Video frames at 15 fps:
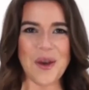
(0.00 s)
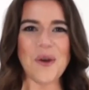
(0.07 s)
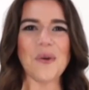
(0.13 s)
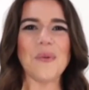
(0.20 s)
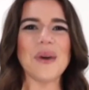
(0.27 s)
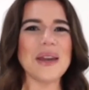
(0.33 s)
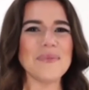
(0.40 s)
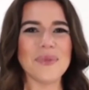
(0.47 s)

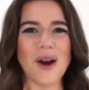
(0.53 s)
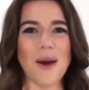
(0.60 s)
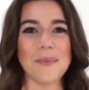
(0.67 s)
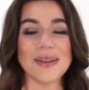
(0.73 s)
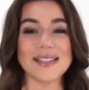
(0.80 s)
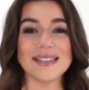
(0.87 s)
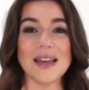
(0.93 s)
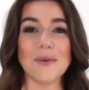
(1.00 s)
away.
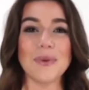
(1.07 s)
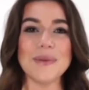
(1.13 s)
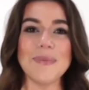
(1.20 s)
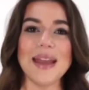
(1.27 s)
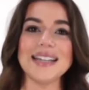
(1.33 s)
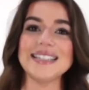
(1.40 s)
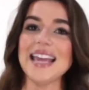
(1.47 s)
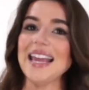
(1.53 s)

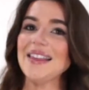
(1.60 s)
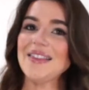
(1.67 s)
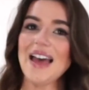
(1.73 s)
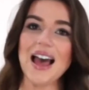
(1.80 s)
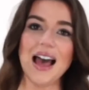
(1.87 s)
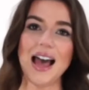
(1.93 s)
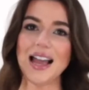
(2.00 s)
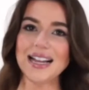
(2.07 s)
So what
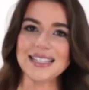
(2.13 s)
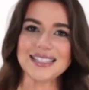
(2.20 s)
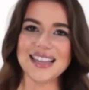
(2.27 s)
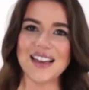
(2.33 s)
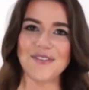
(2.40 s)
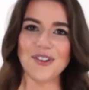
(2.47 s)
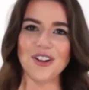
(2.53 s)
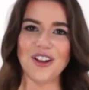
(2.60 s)
happened in
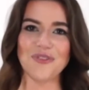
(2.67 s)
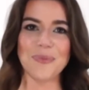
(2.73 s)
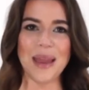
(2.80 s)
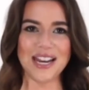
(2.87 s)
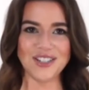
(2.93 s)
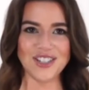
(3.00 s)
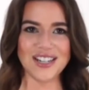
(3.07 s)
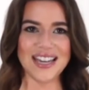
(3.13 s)

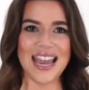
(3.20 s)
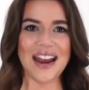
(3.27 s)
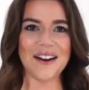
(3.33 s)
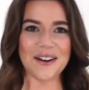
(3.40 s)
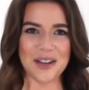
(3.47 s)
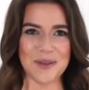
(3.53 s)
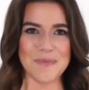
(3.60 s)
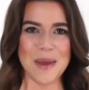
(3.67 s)

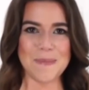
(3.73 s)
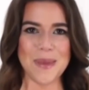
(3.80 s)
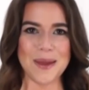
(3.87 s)
2015?